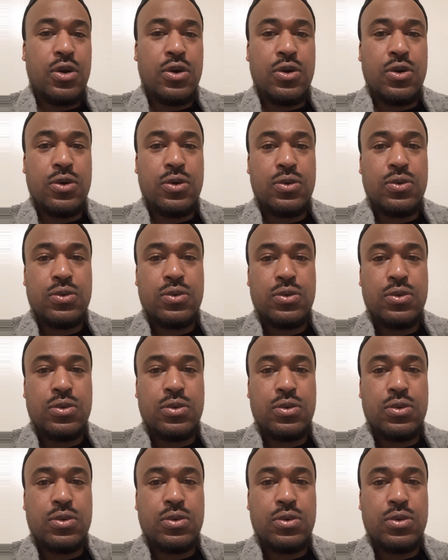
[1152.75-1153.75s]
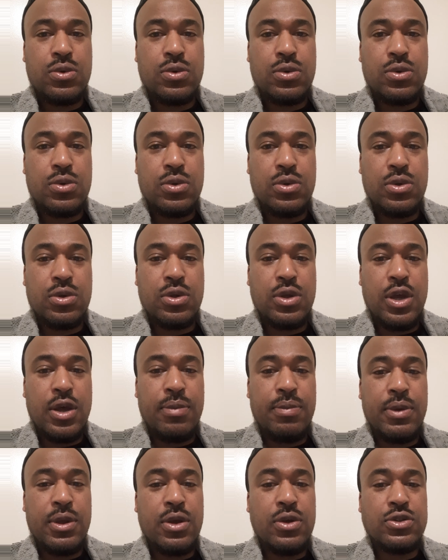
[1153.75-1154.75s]
You know what I
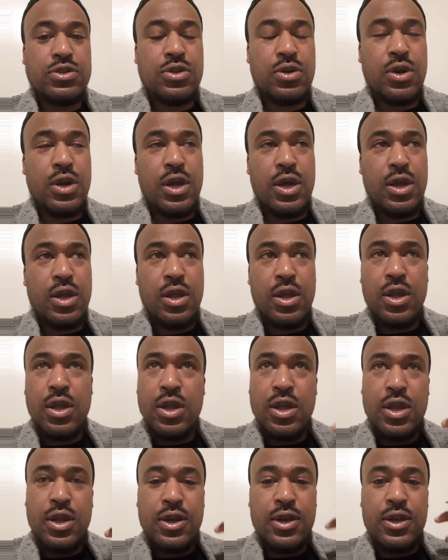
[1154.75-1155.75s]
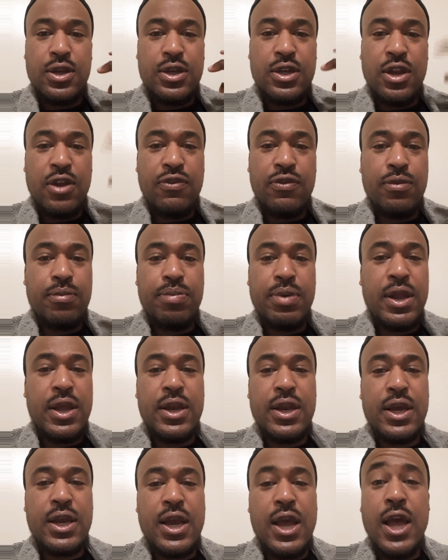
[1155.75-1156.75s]
mean? He was on a different plane
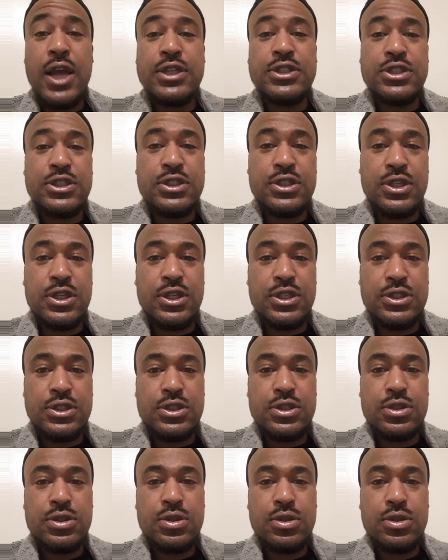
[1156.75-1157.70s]
of consciousness.